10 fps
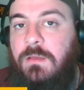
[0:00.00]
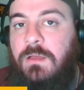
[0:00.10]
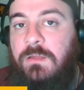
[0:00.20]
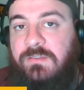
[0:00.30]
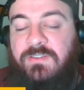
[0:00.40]

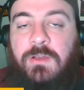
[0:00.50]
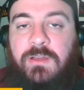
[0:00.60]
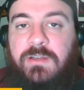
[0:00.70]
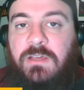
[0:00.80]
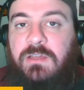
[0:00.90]
a
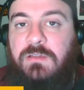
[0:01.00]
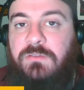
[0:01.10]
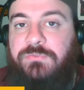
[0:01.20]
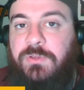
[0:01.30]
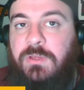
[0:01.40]
ton
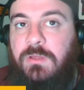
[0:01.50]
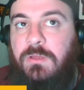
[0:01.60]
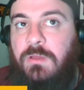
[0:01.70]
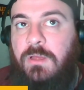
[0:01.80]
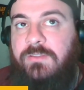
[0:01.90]
of
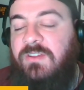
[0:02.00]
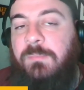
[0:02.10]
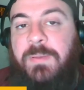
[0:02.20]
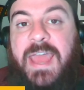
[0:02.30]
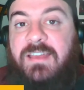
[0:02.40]

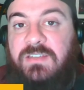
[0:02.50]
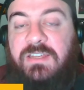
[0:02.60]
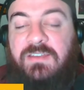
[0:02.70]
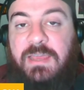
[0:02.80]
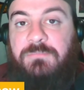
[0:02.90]
passing
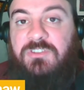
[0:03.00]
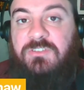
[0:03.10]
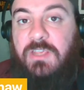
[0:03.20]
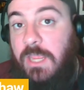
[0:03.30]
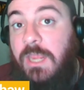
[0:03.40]

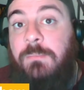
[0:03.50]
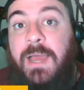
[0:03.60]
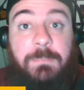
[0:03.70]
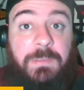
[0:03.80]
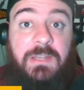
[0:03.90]
attempts, in
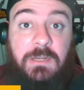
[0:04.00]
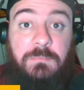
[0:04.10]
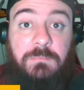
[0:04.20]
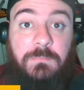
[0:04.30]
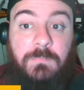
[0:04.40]
my opinion.